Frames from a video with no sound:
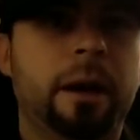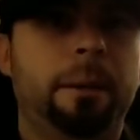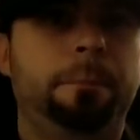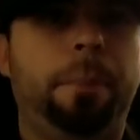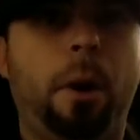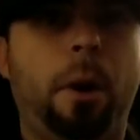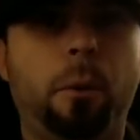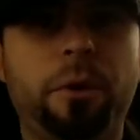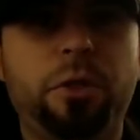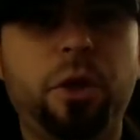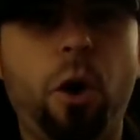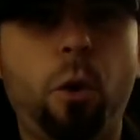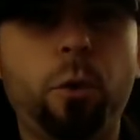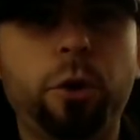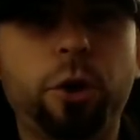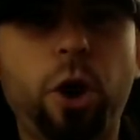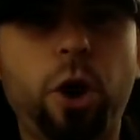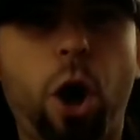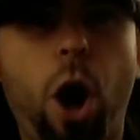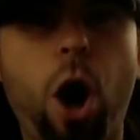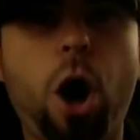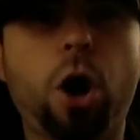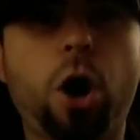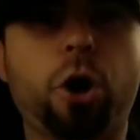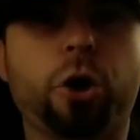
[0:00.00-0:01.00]
But with Owen
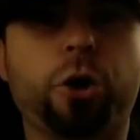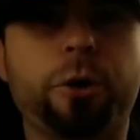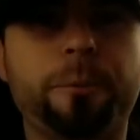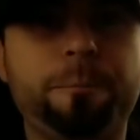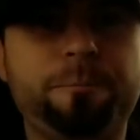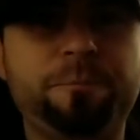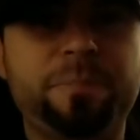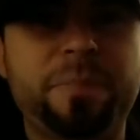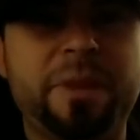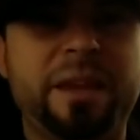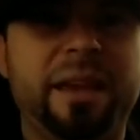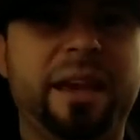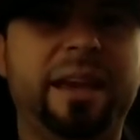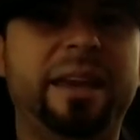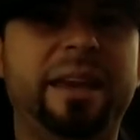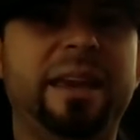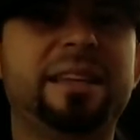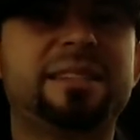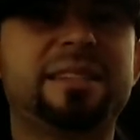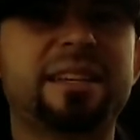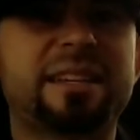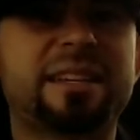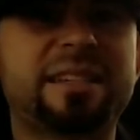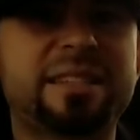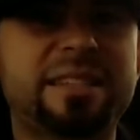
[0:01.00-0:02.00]
Hart, it
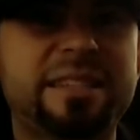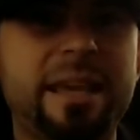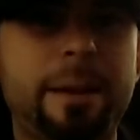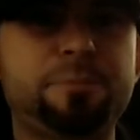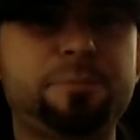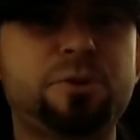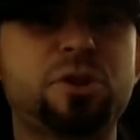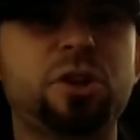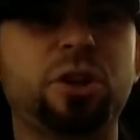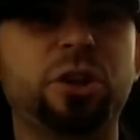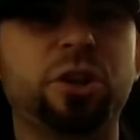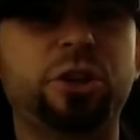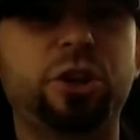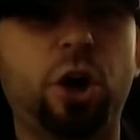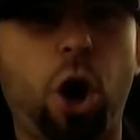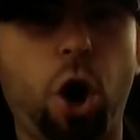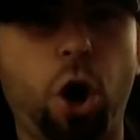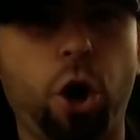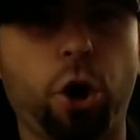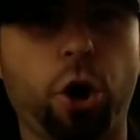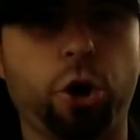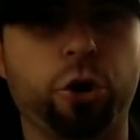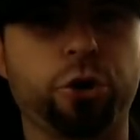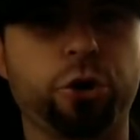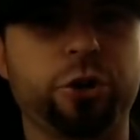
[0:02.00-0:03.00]
hits exceptionally
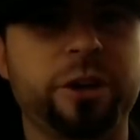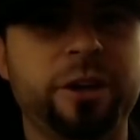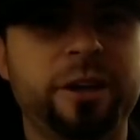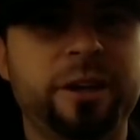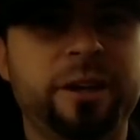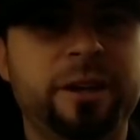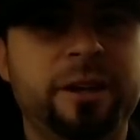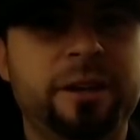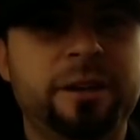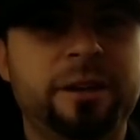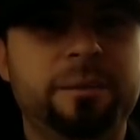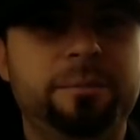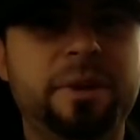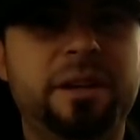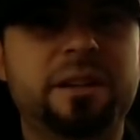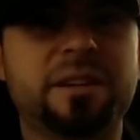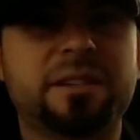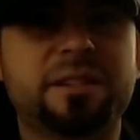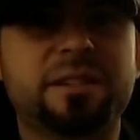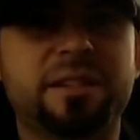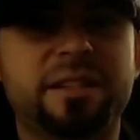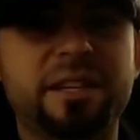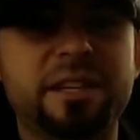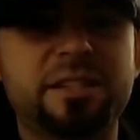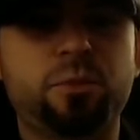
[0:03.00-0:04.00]
hard
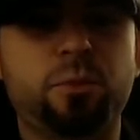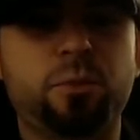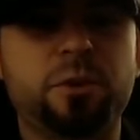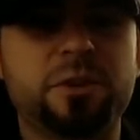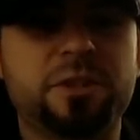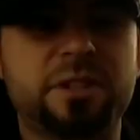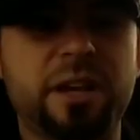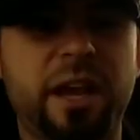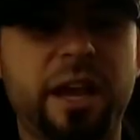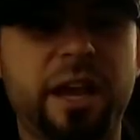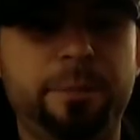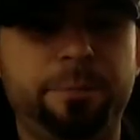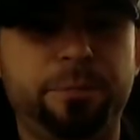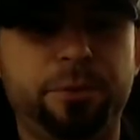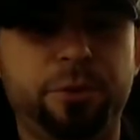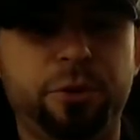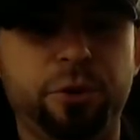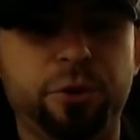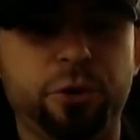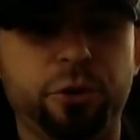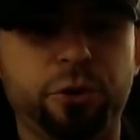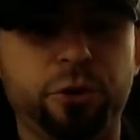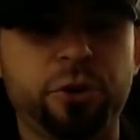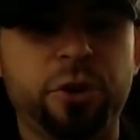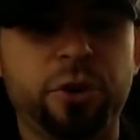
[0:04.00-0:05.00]
because this was a
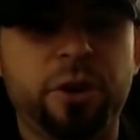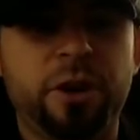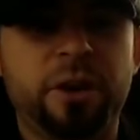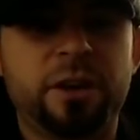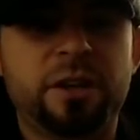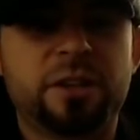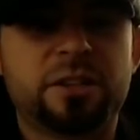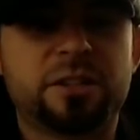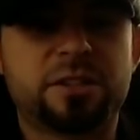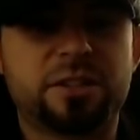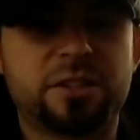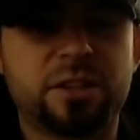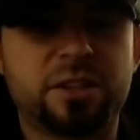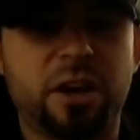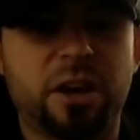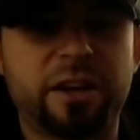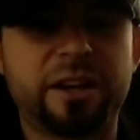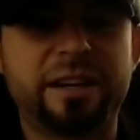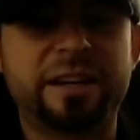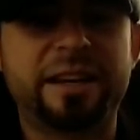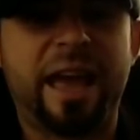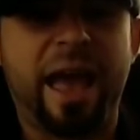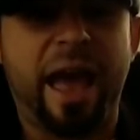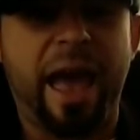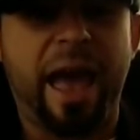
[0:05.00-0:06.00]
pure
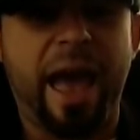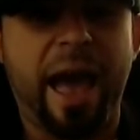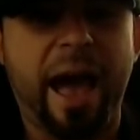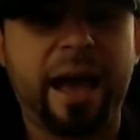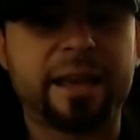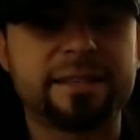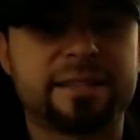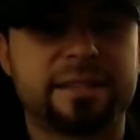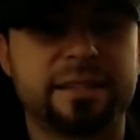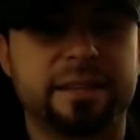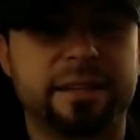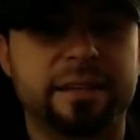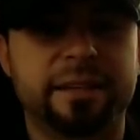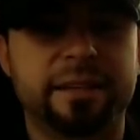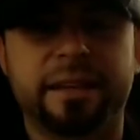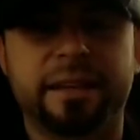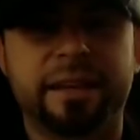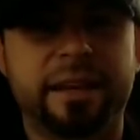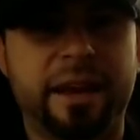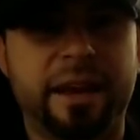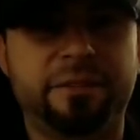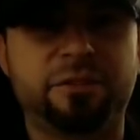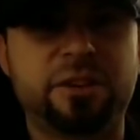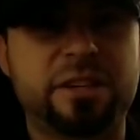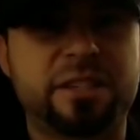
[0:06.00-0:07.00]
sudden accident
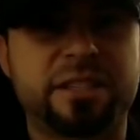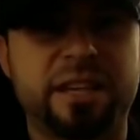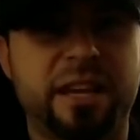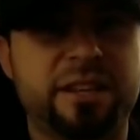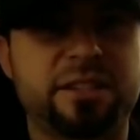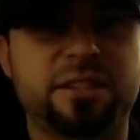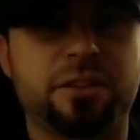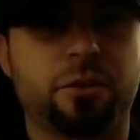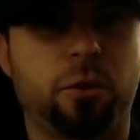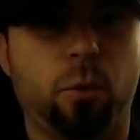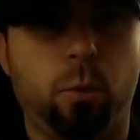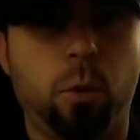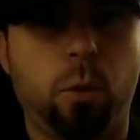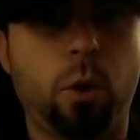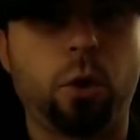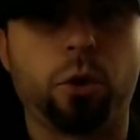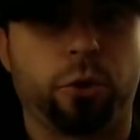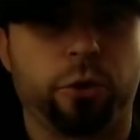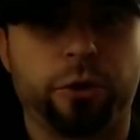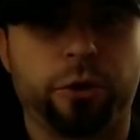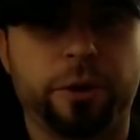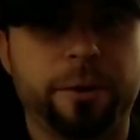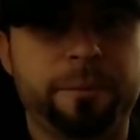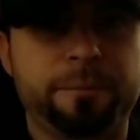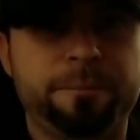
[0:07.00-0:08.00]
in every sense of the
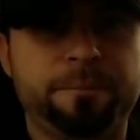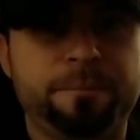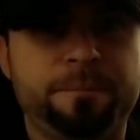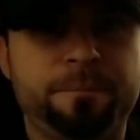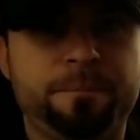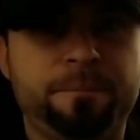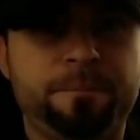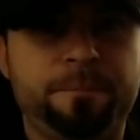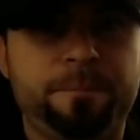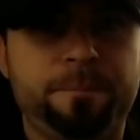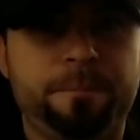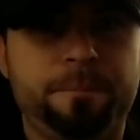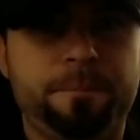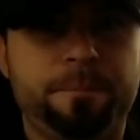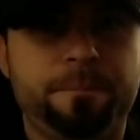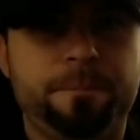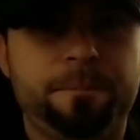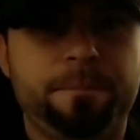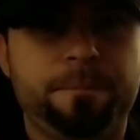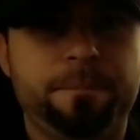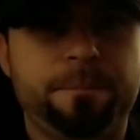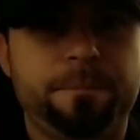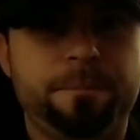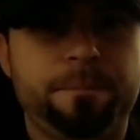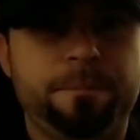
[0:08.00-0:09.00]
word.
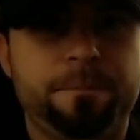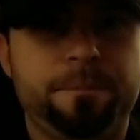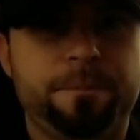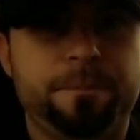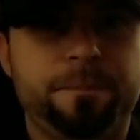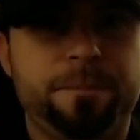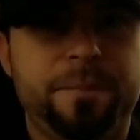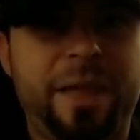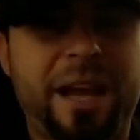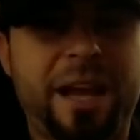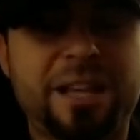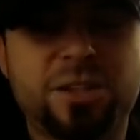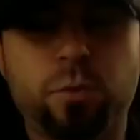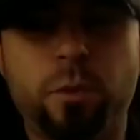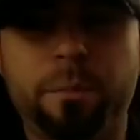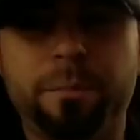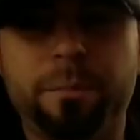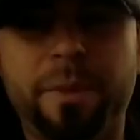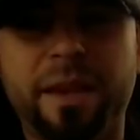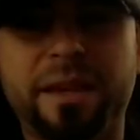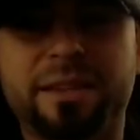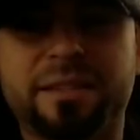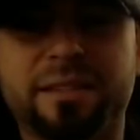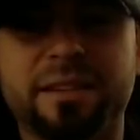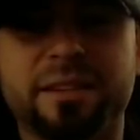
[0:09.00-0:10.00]
That's what
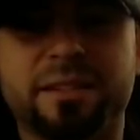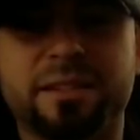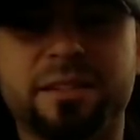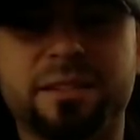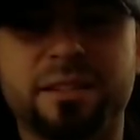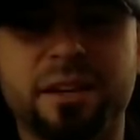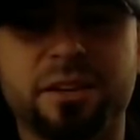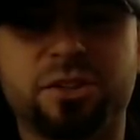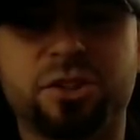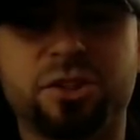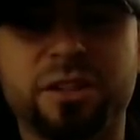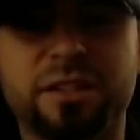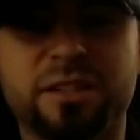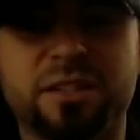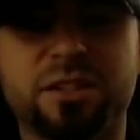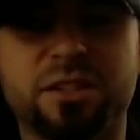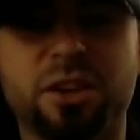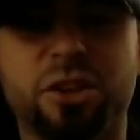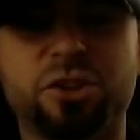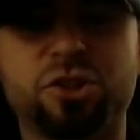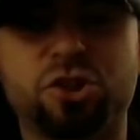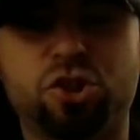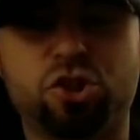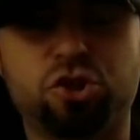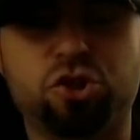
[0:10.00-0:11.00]
makes this such a
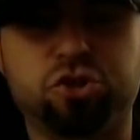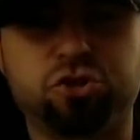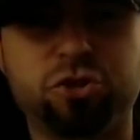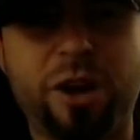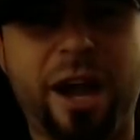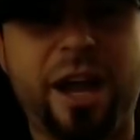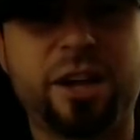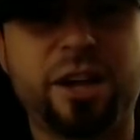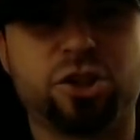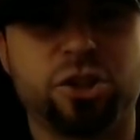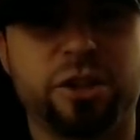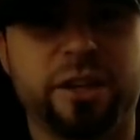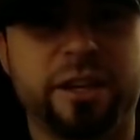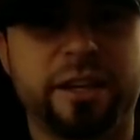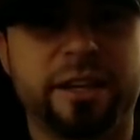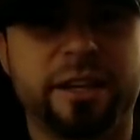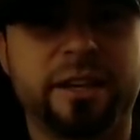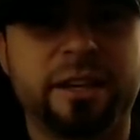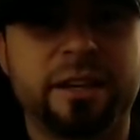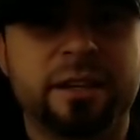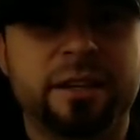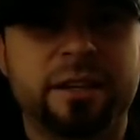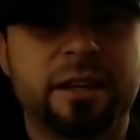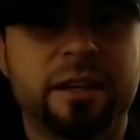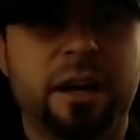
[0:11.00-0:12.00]
sudden tragedy
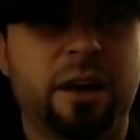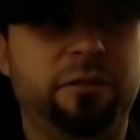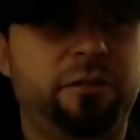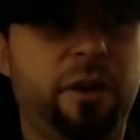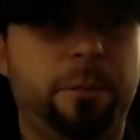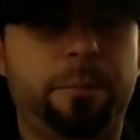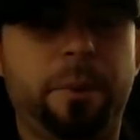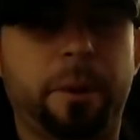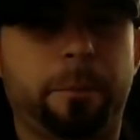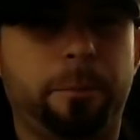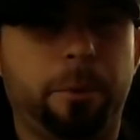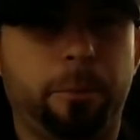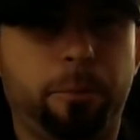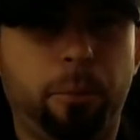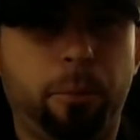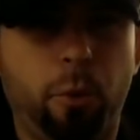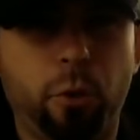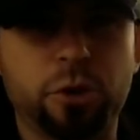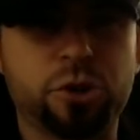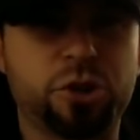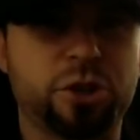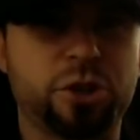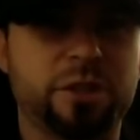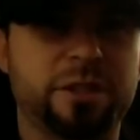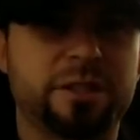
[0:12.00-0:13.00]
of epic
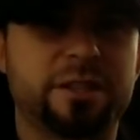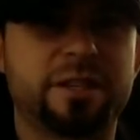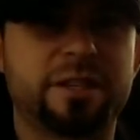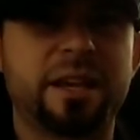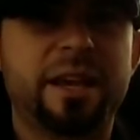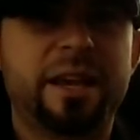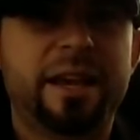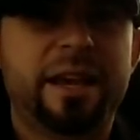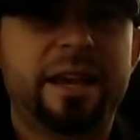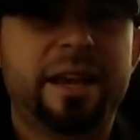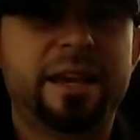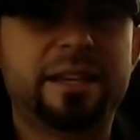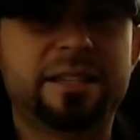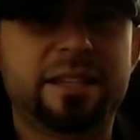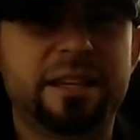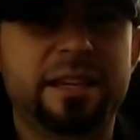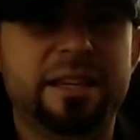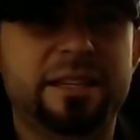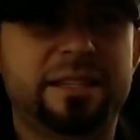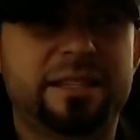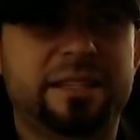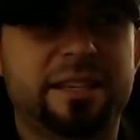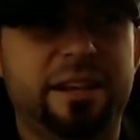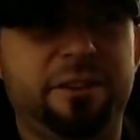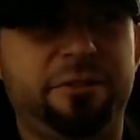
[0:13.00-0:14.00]
proportions,
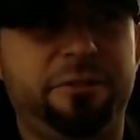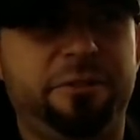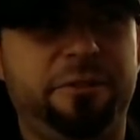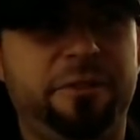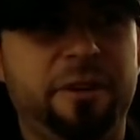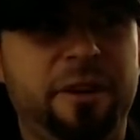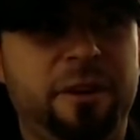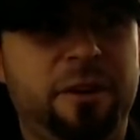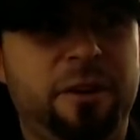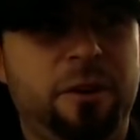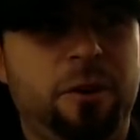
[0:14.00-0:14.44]
is if